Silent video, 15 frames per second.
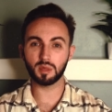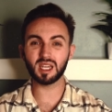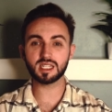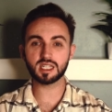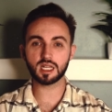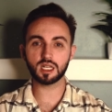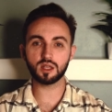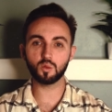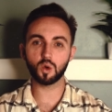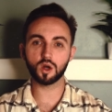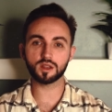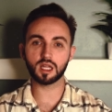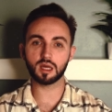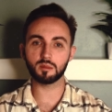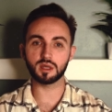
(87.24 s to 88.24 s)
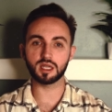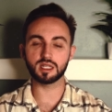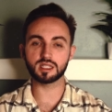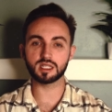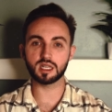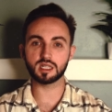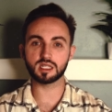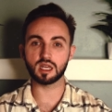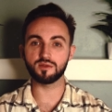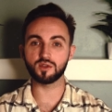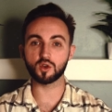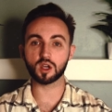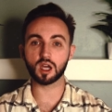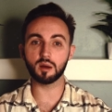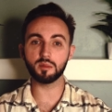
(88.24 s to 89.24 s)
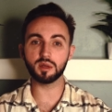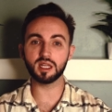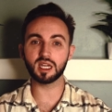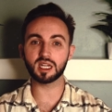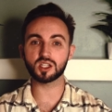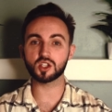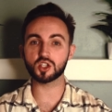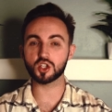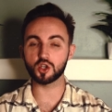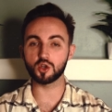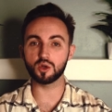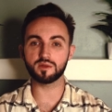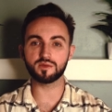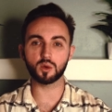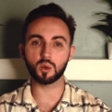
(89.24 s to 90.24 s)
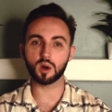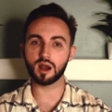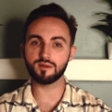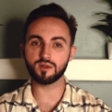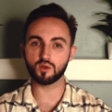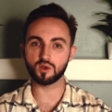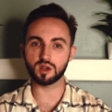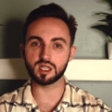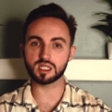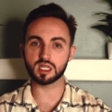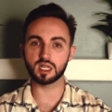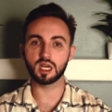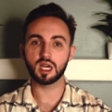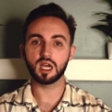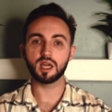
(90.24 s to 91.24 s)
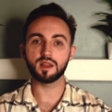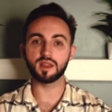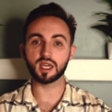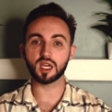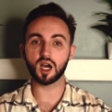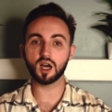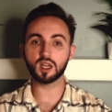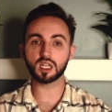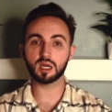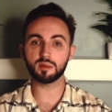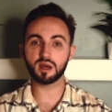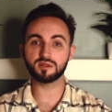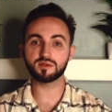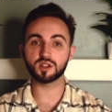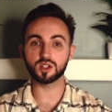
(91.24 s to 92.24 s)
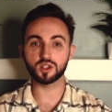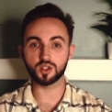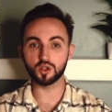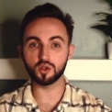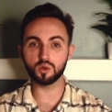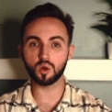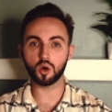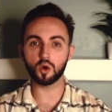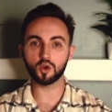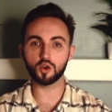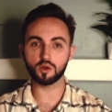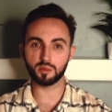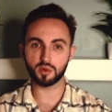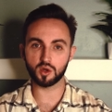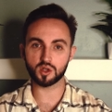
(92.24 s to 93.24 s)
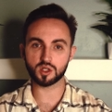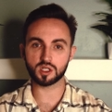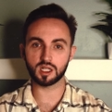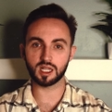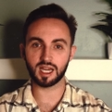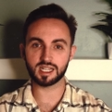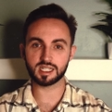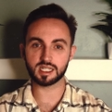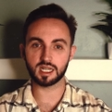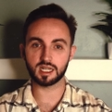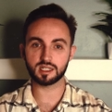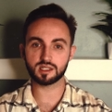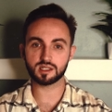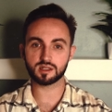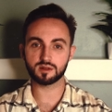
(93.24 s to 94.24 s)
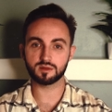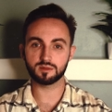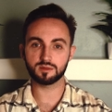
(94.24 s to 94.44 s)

Basically, what that means is if your company gets sued for whatever reason, they can't come after you or your personal assets.